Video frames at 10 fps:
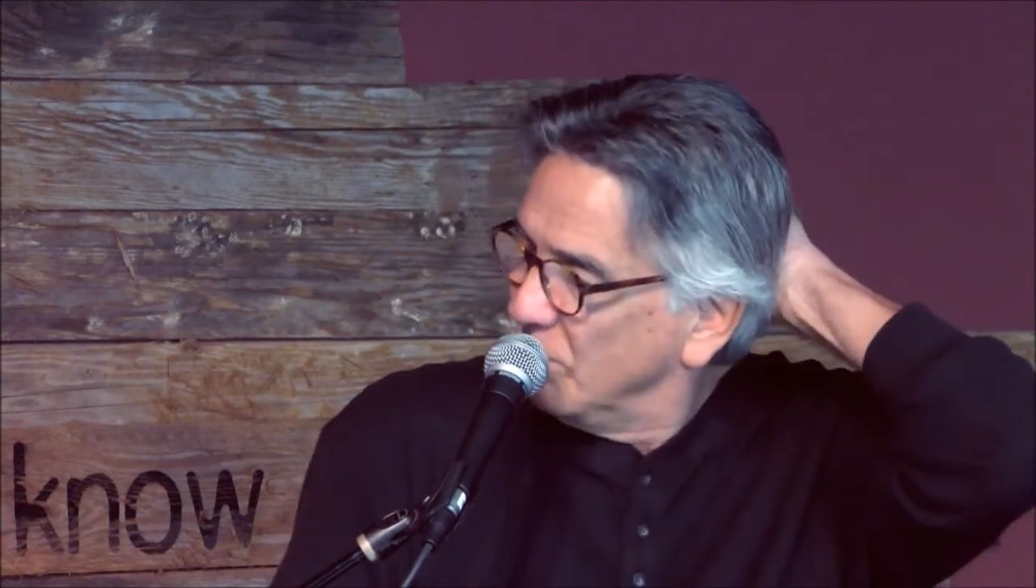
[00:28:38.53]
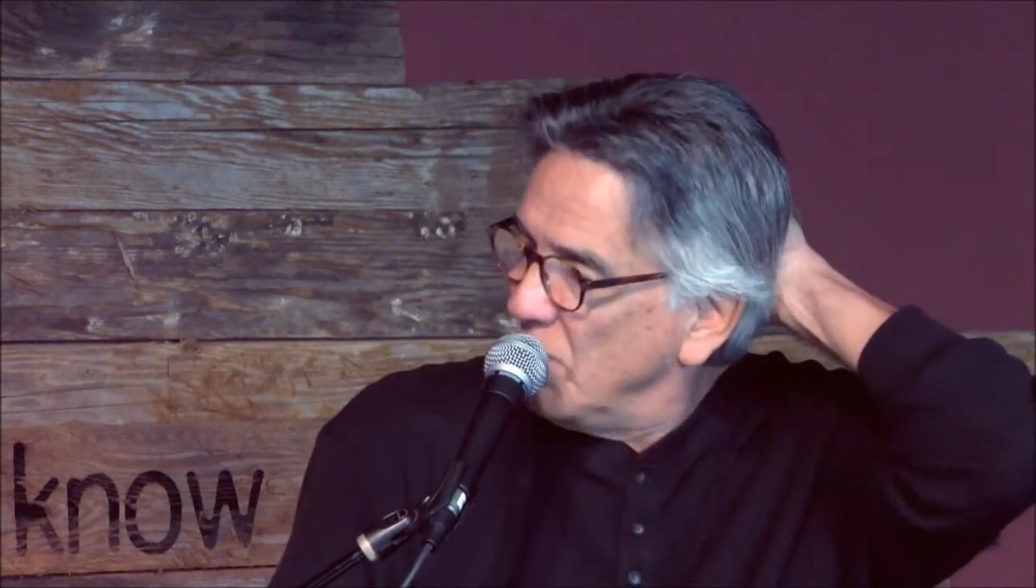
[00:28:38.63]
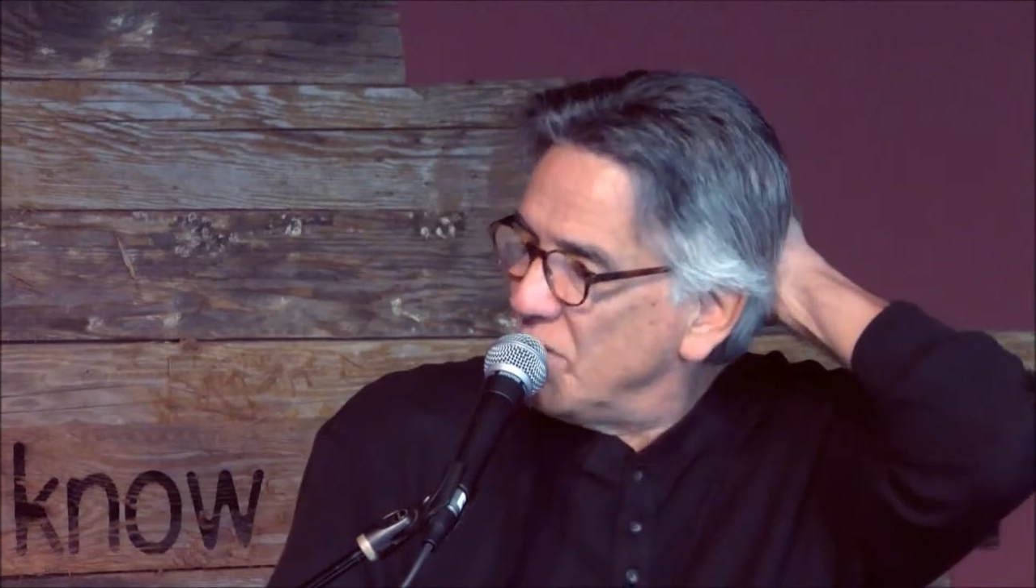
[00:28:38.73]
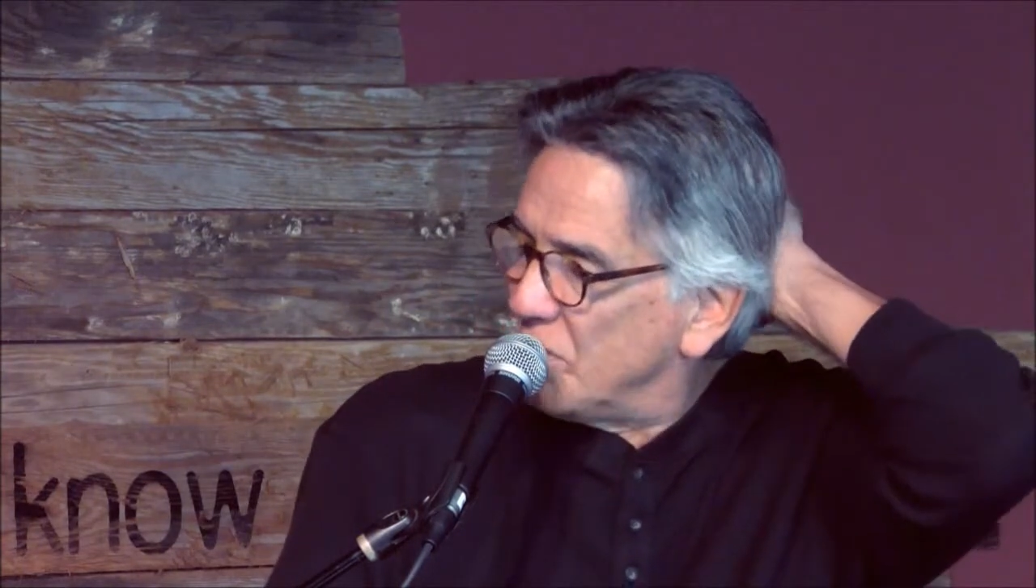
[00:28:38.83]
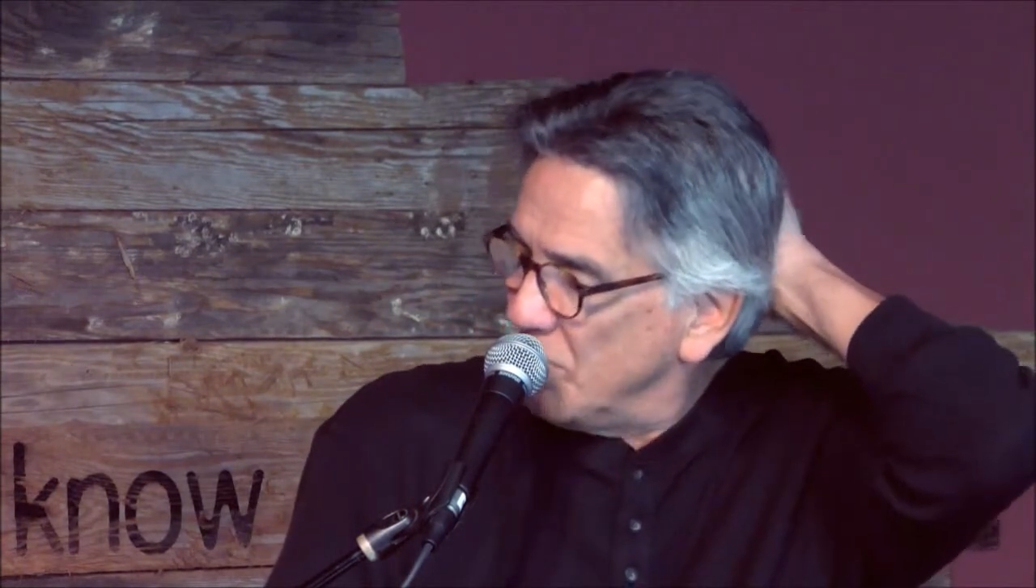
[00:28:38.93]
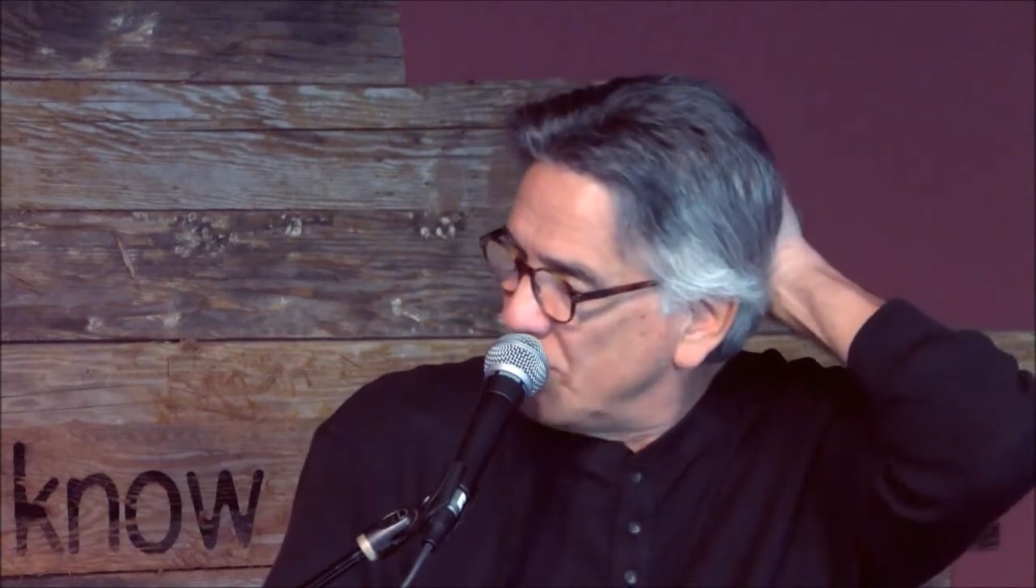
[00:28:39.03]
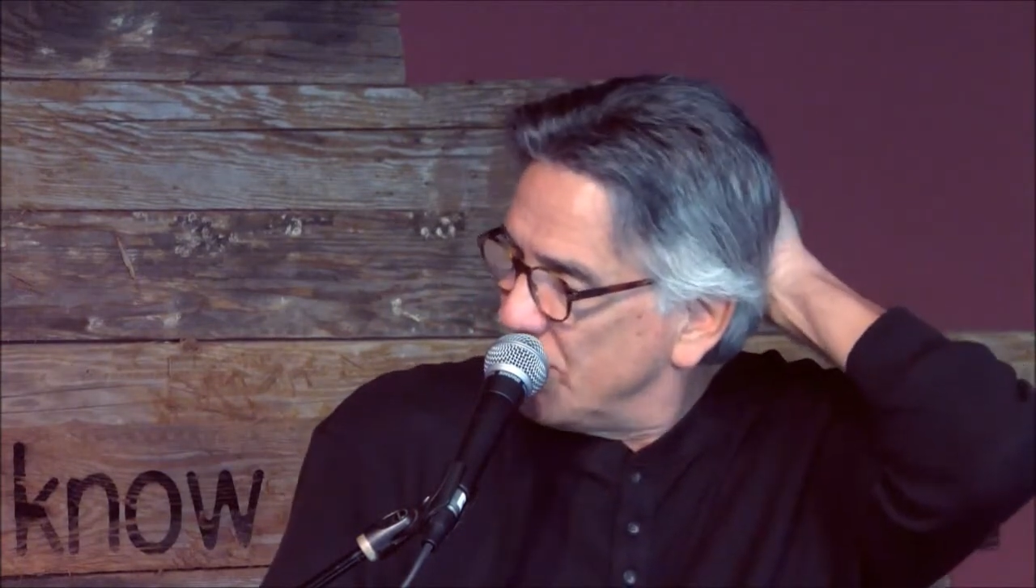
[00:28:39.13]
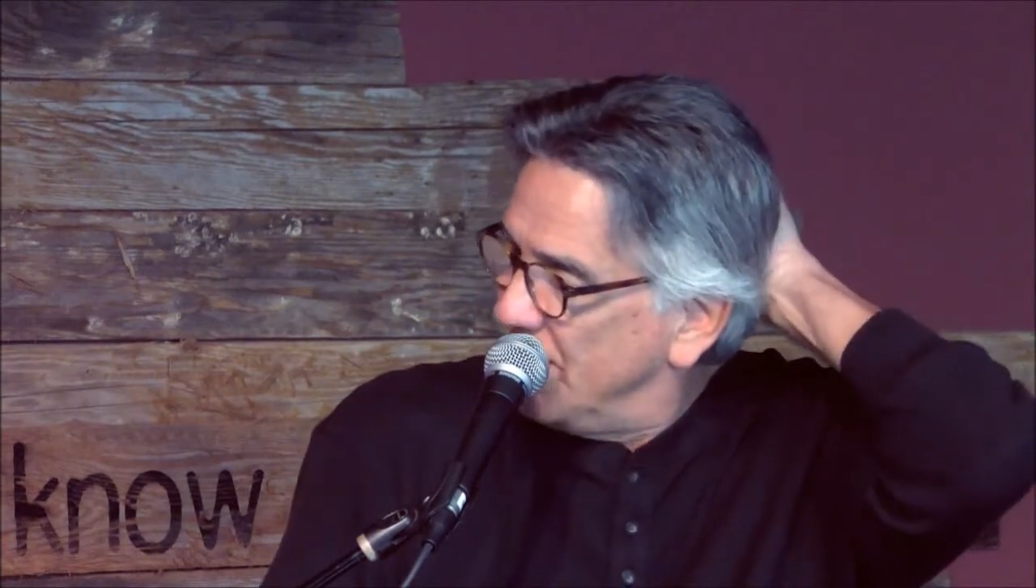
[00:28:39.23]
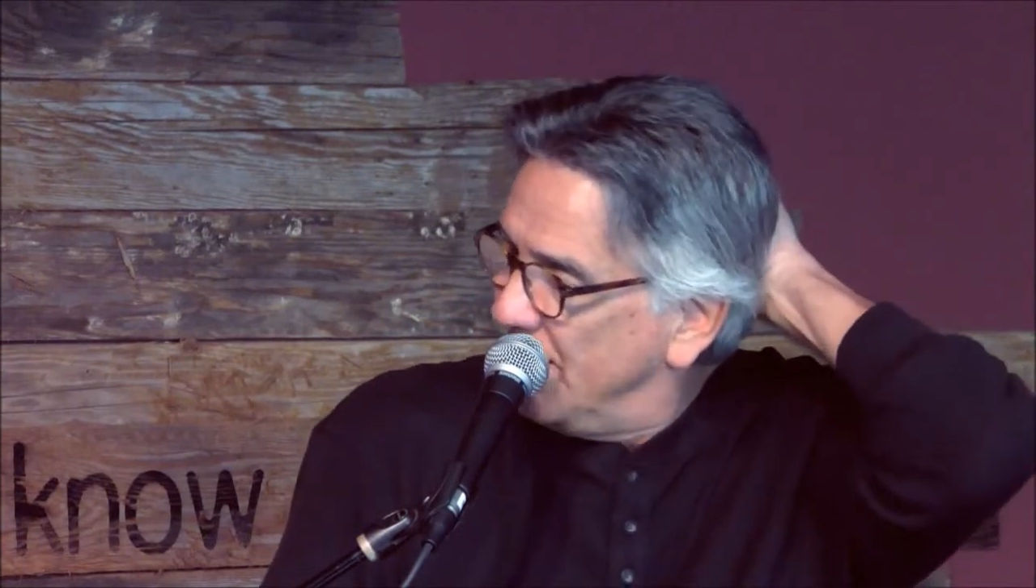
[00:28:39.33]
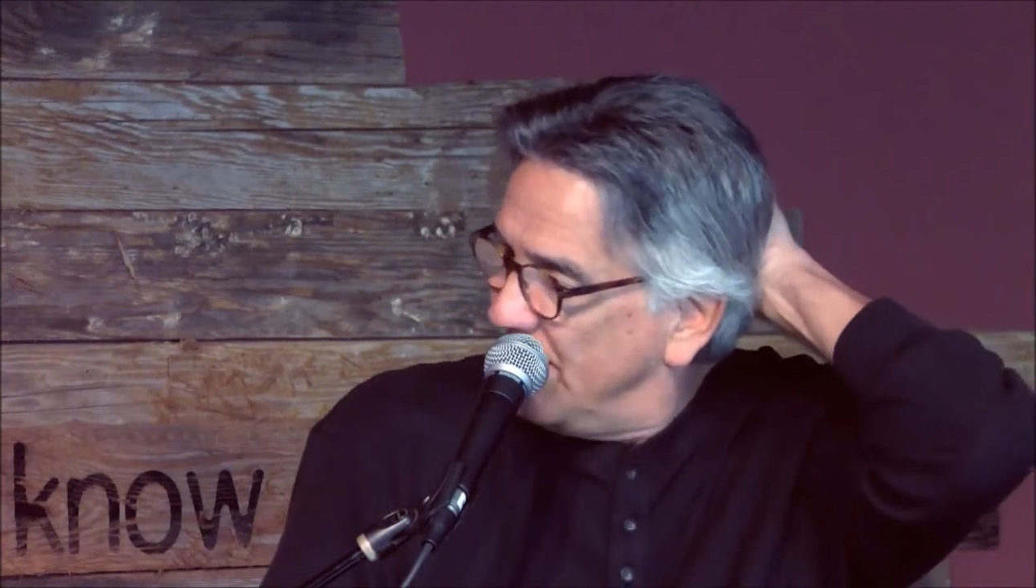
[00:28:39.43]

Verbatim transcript: research